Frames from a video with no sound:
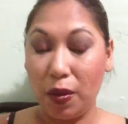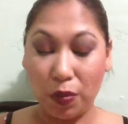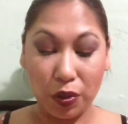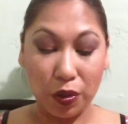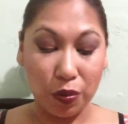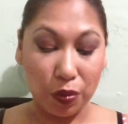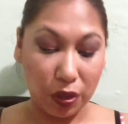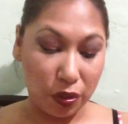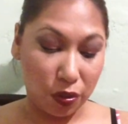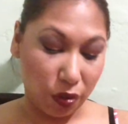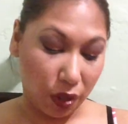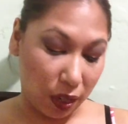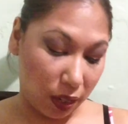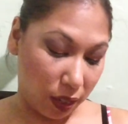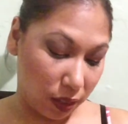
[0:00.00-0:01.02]
I'm gonna really
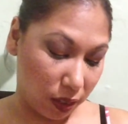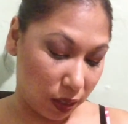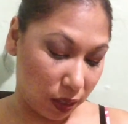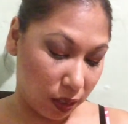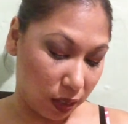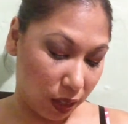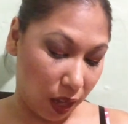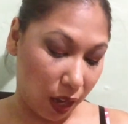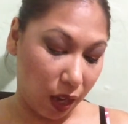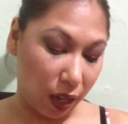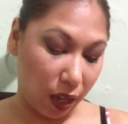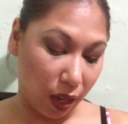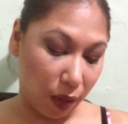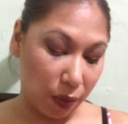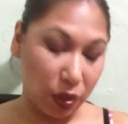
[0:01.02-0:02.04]
try that because I
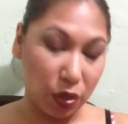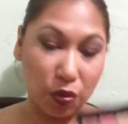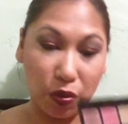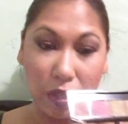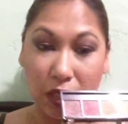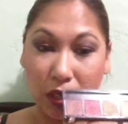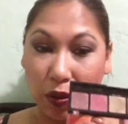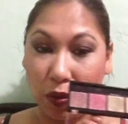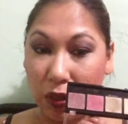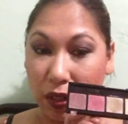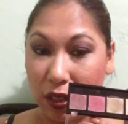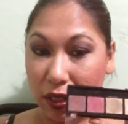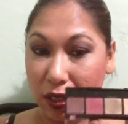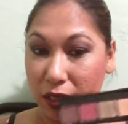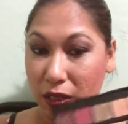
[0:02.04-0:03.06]
am intrigued with
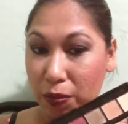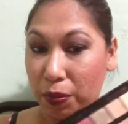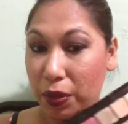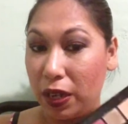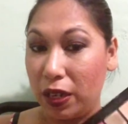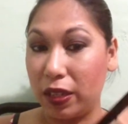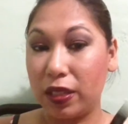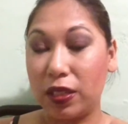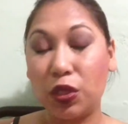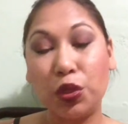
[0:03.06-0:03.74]
this palette.